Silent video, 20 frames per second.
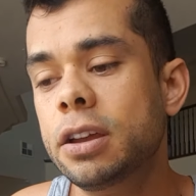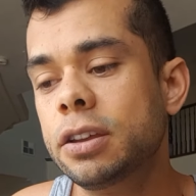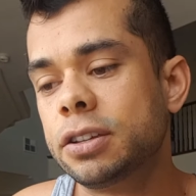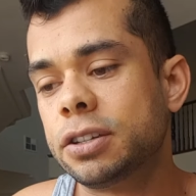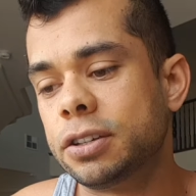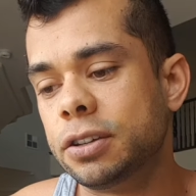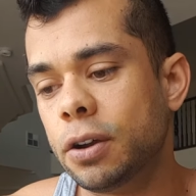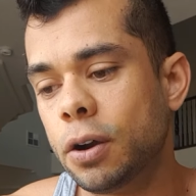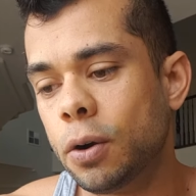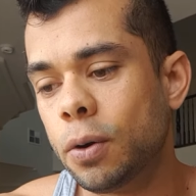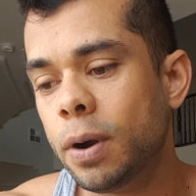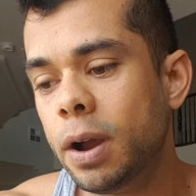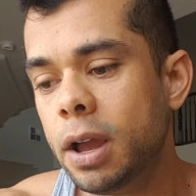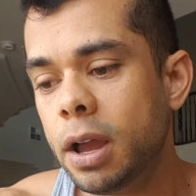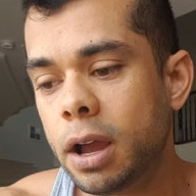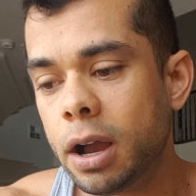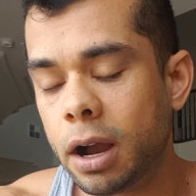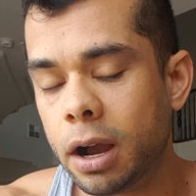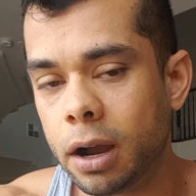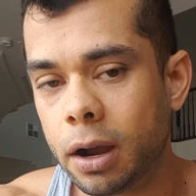So
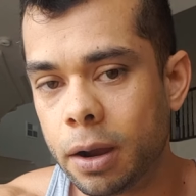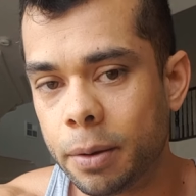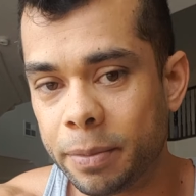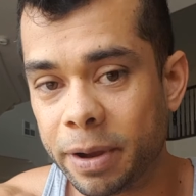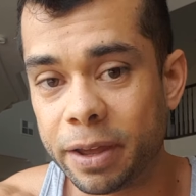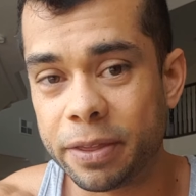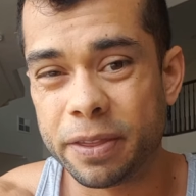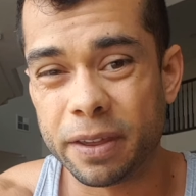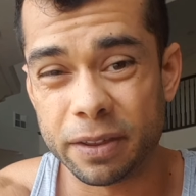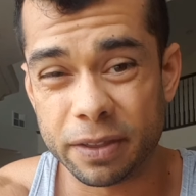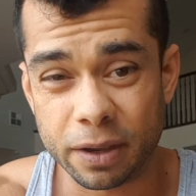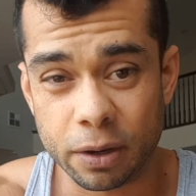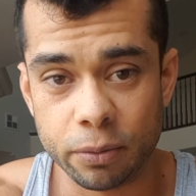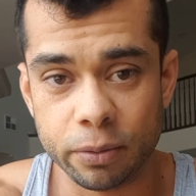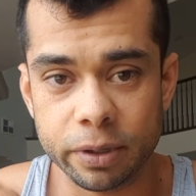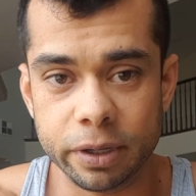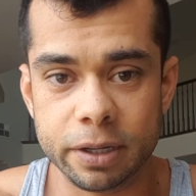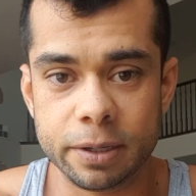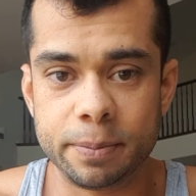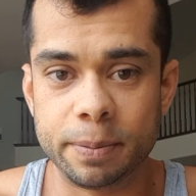um, I think that
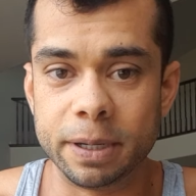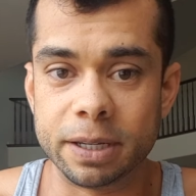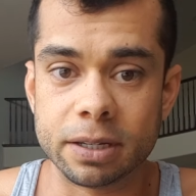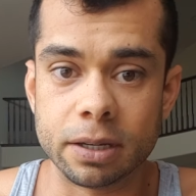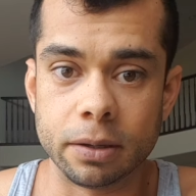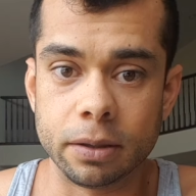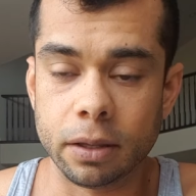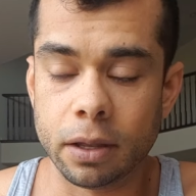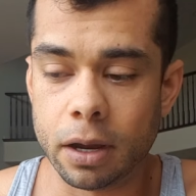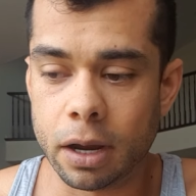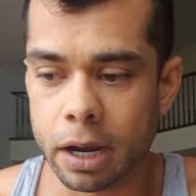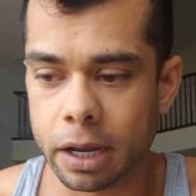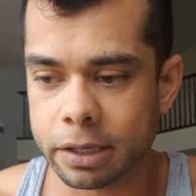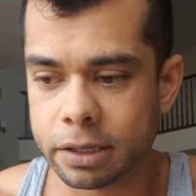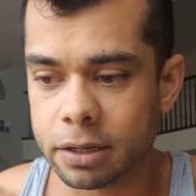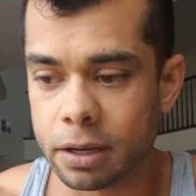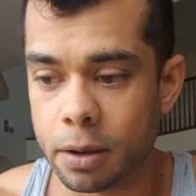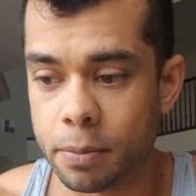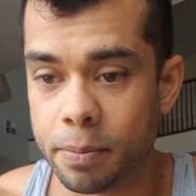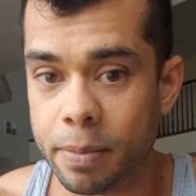really speaks a
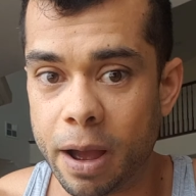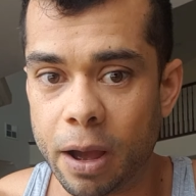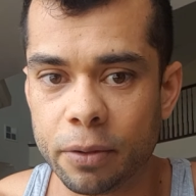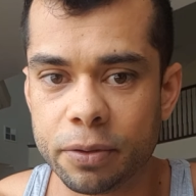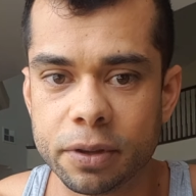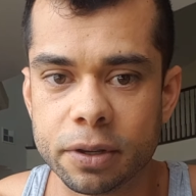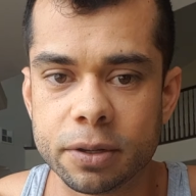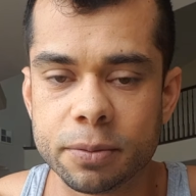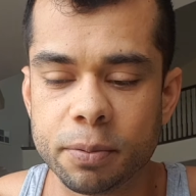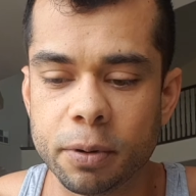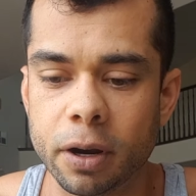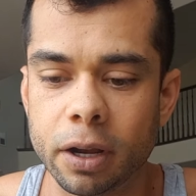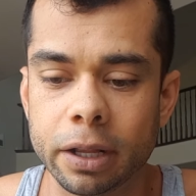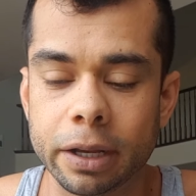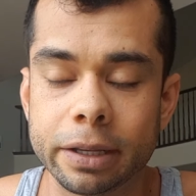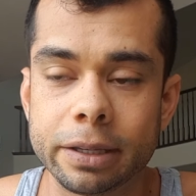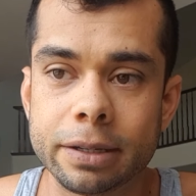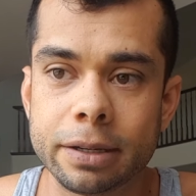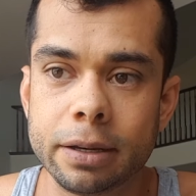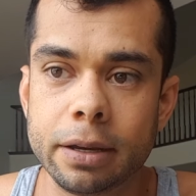lot about this
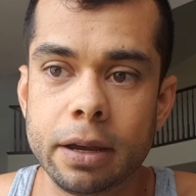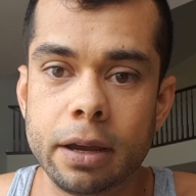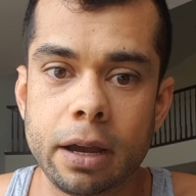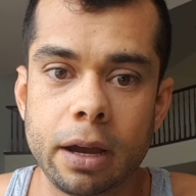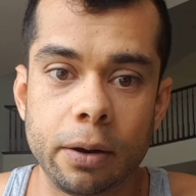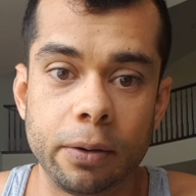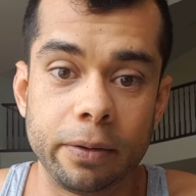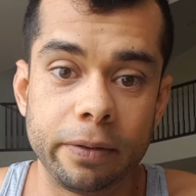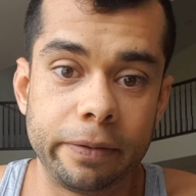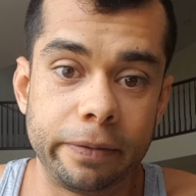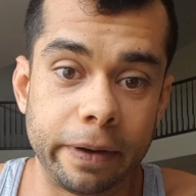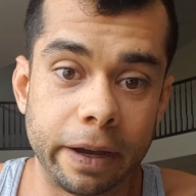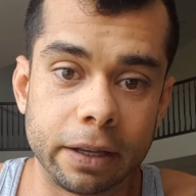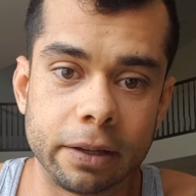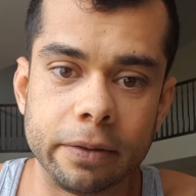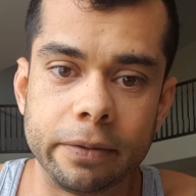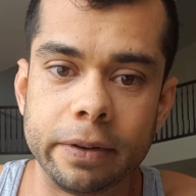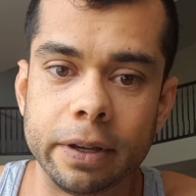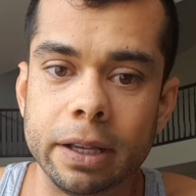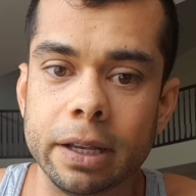product, how
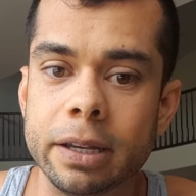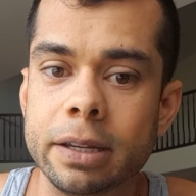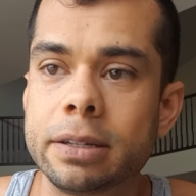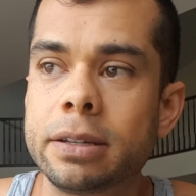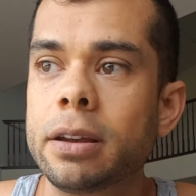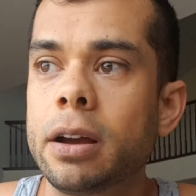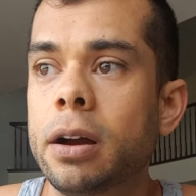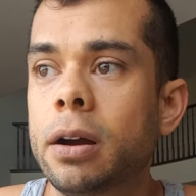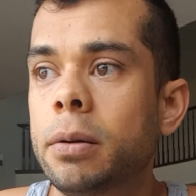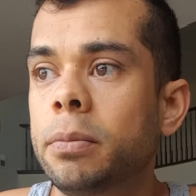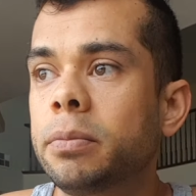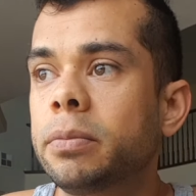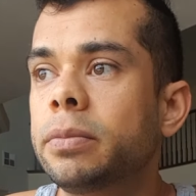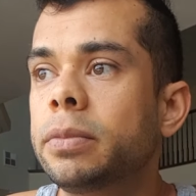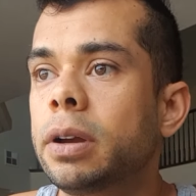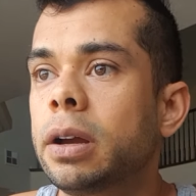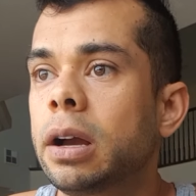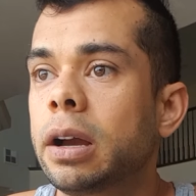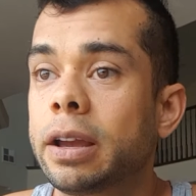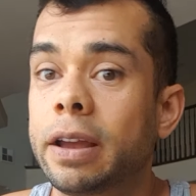effective it is. Um,
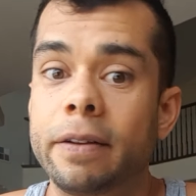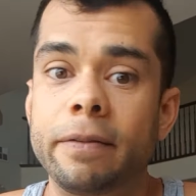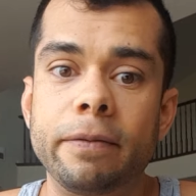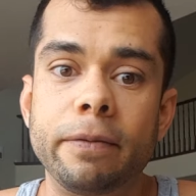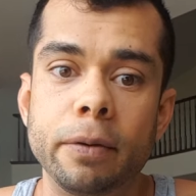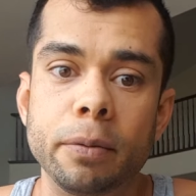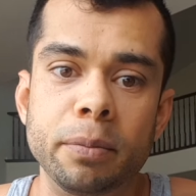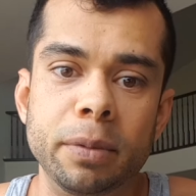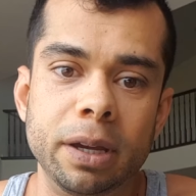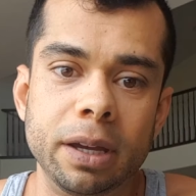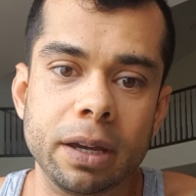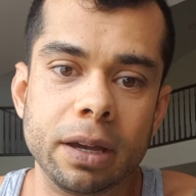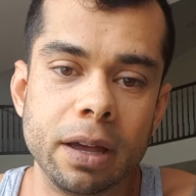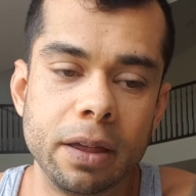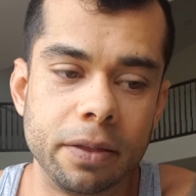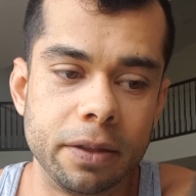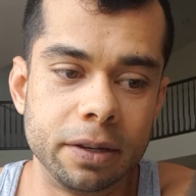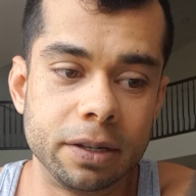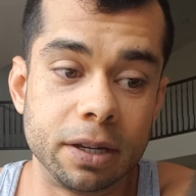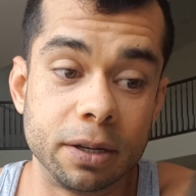again, for me,
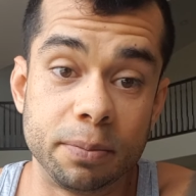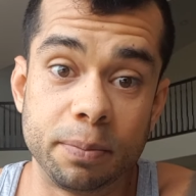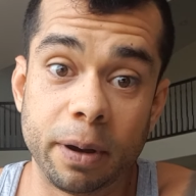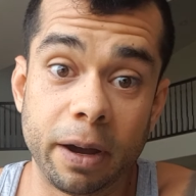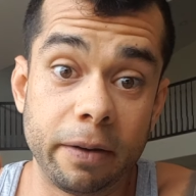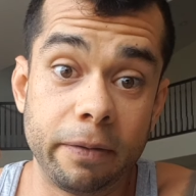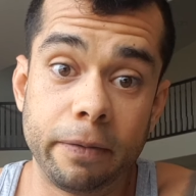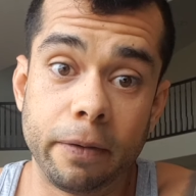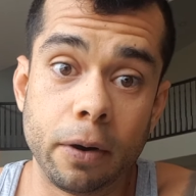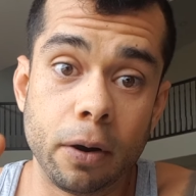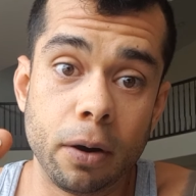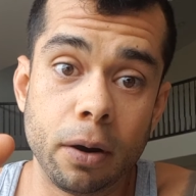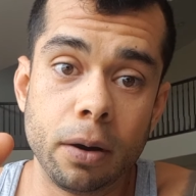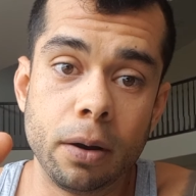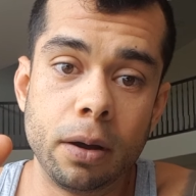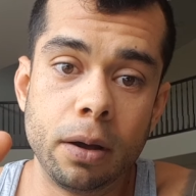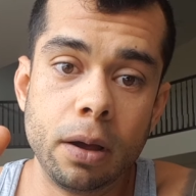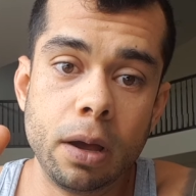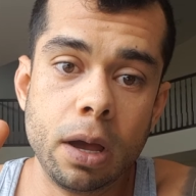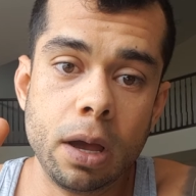this is by
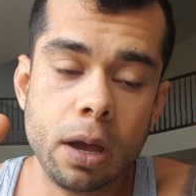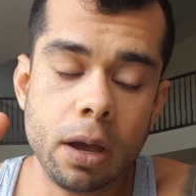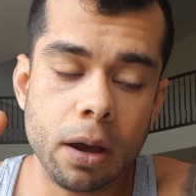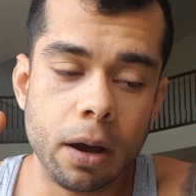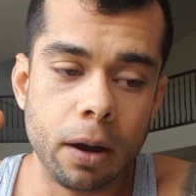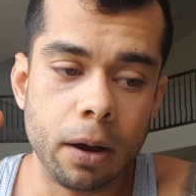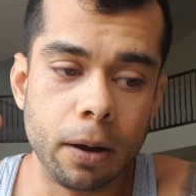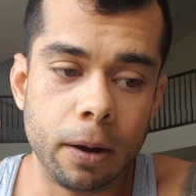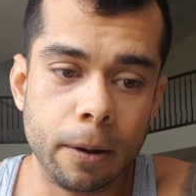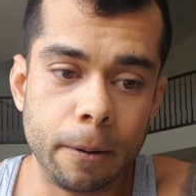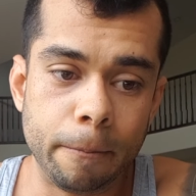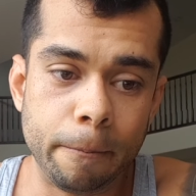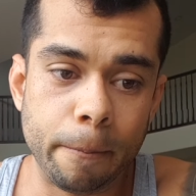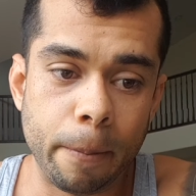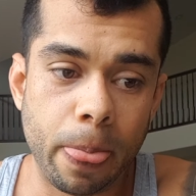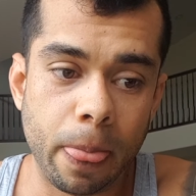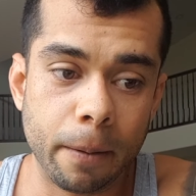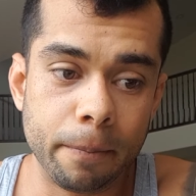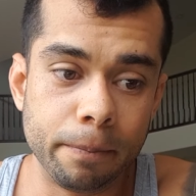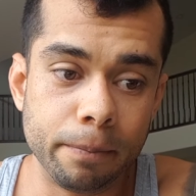far um,
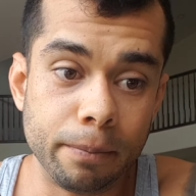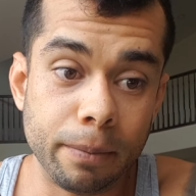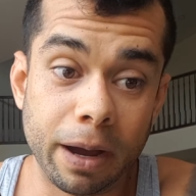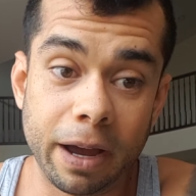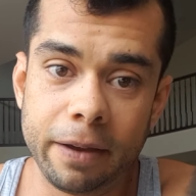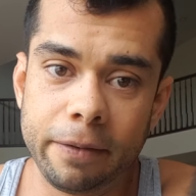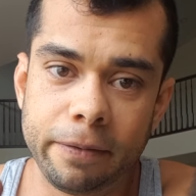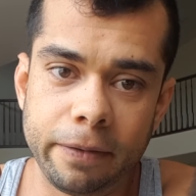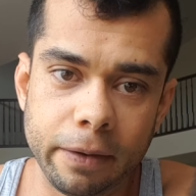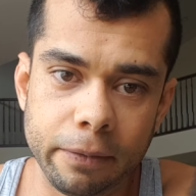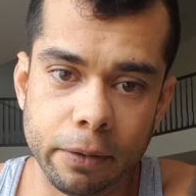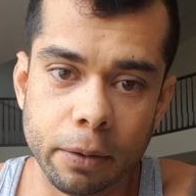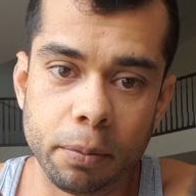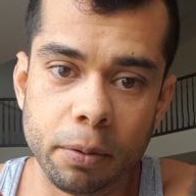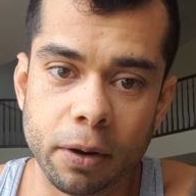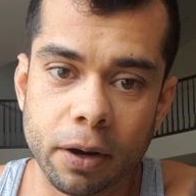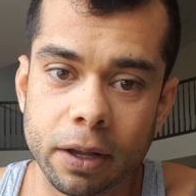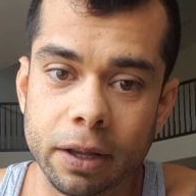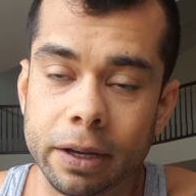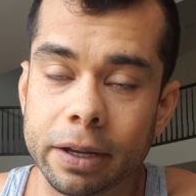my favorite
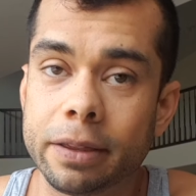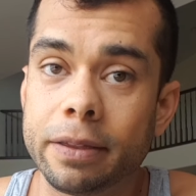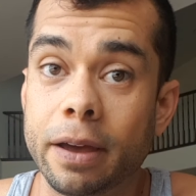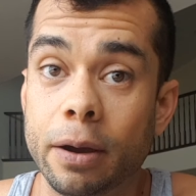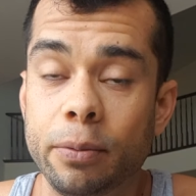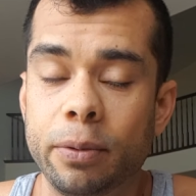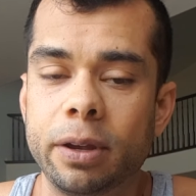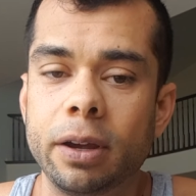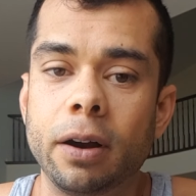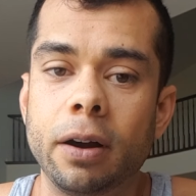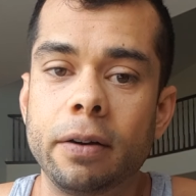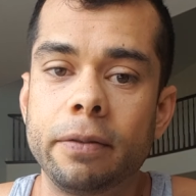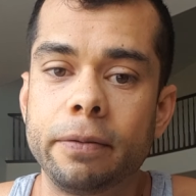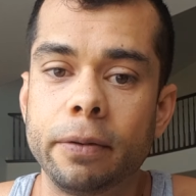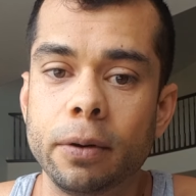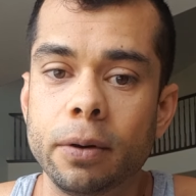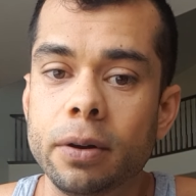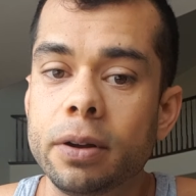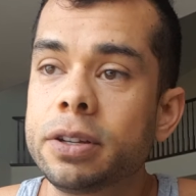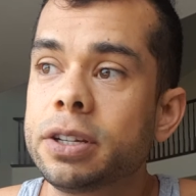product that we
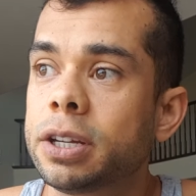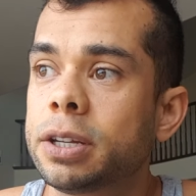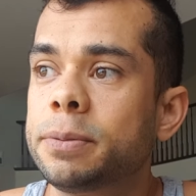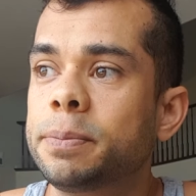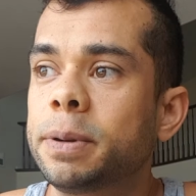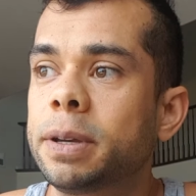offer just